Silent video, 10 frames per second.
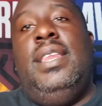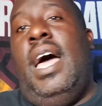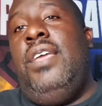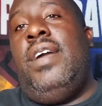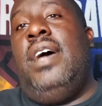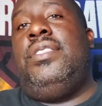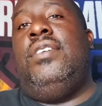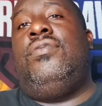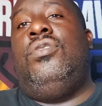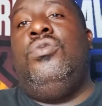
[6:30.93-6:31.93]
Now you got
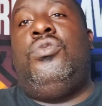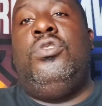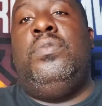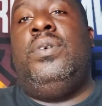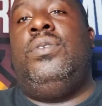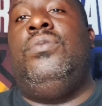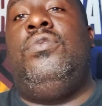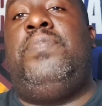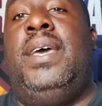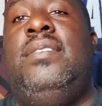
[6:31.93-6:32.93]
this YouTuber
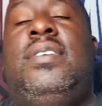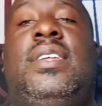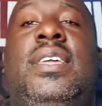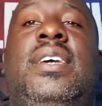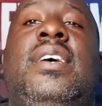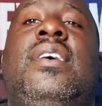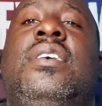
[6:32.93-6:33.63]
who's basically